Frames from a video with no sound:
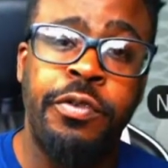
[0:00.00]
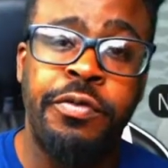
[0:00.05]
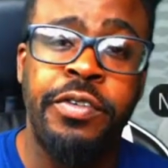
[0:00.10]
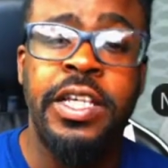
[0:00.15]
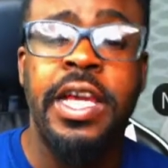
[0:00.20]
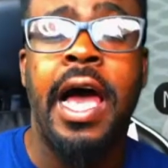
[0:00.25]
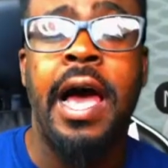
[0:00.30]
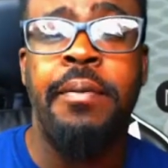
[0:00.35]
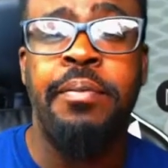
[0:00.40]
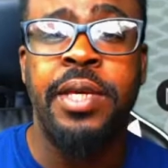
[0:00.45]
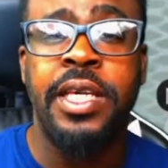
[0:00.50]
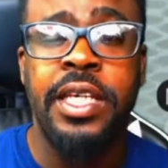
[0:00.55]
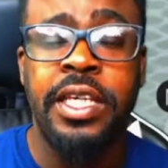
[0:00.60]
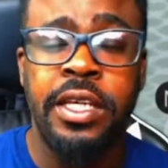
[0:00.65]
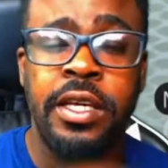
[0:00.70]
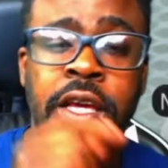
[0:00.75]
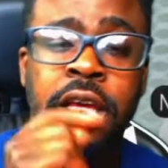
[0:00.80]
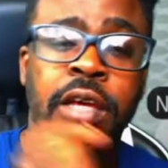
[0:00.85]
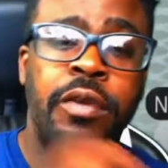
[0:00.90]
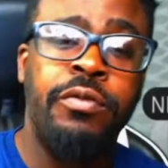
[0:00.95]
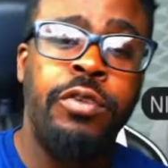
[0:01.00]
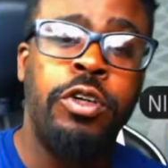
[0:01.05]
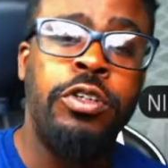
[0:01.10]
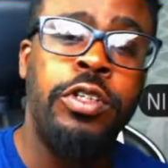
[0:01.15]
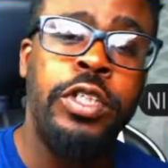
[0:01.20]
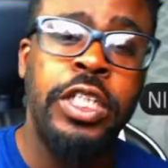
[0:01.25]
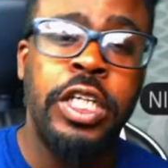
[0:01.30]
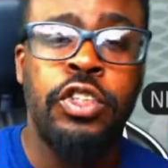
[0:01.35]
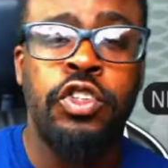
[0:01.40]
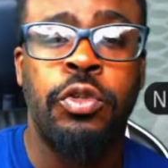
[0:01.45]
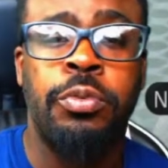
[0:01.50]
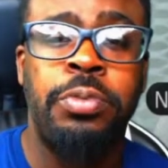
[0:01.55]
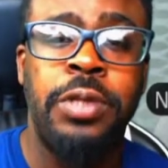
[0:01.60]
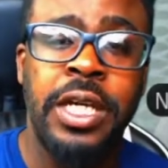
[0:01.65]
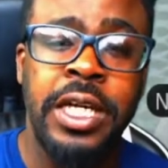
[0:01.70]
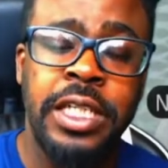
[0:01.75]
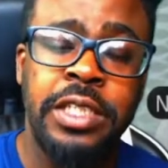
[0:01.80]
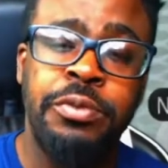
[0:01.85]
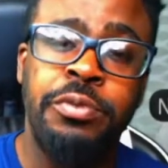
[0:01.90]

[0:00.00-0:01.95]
V I P Votary Initial Plays,